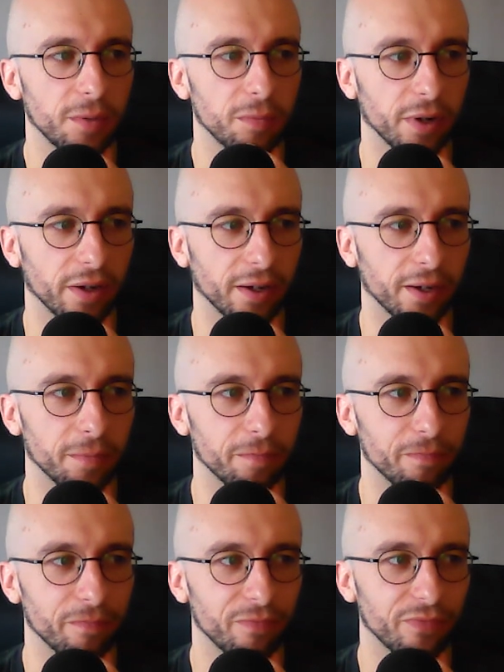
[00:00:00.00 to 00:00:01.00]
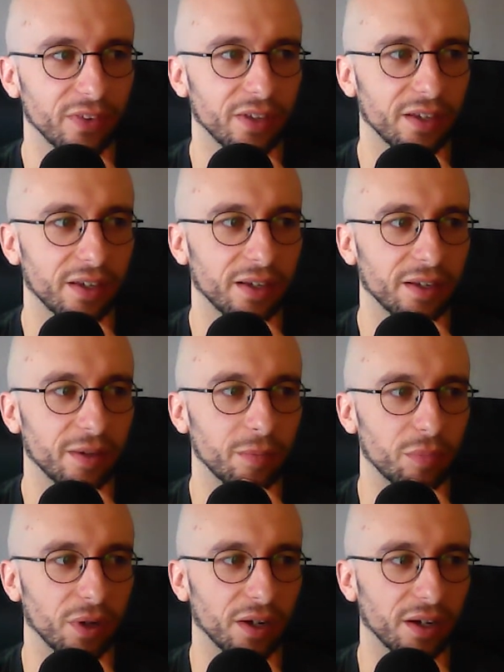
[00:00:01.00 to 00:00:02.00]
but um,
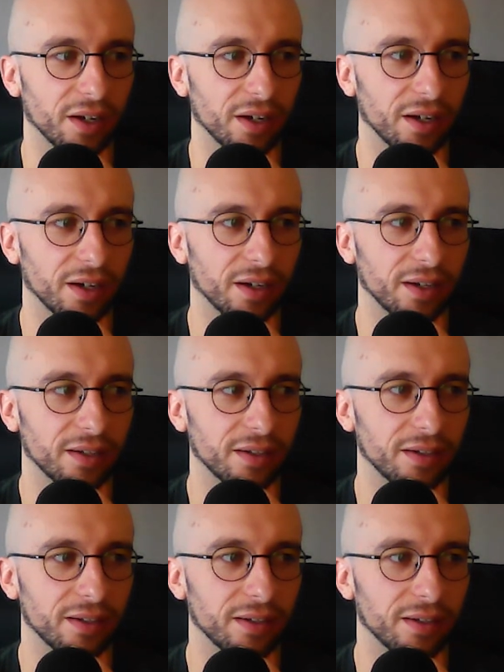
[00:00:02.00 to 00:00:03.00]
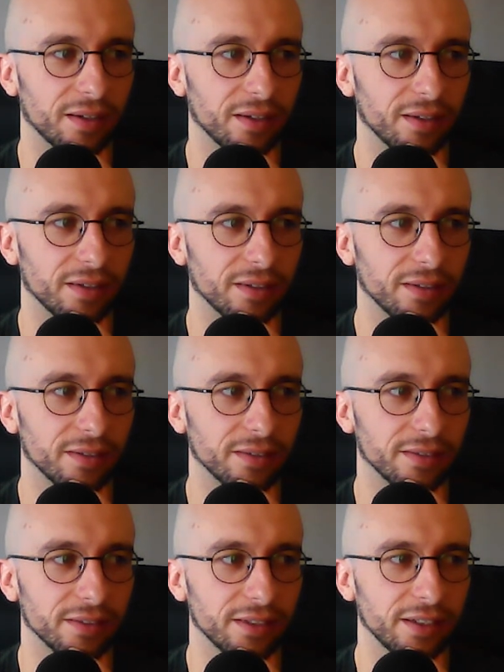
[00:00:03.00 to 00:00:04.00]
but uh,
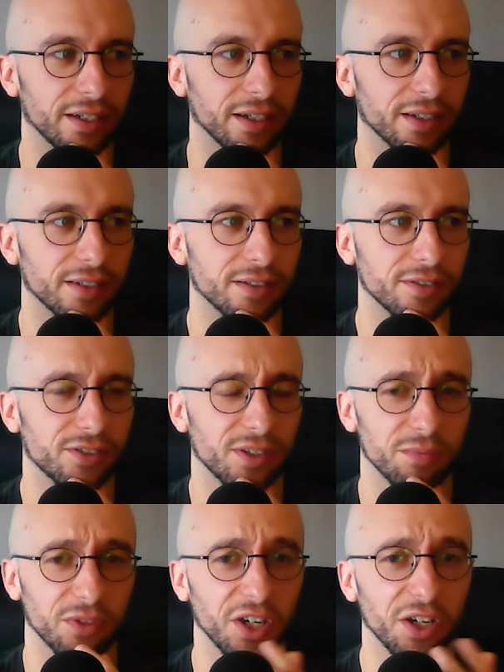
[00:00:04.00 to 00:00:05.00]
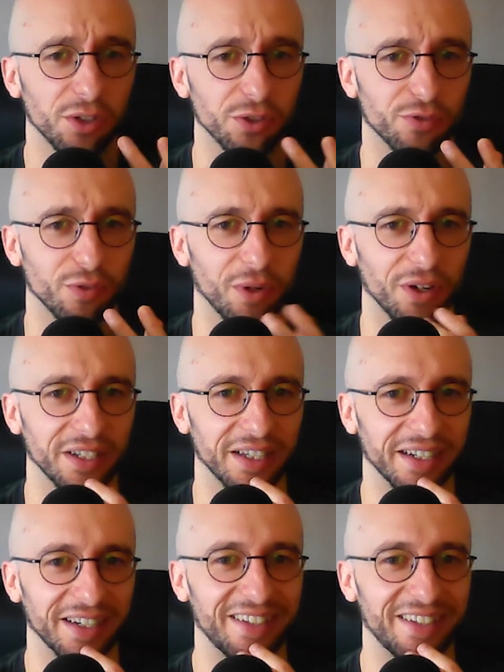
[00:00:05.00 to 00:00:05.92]
yeah some girls from our year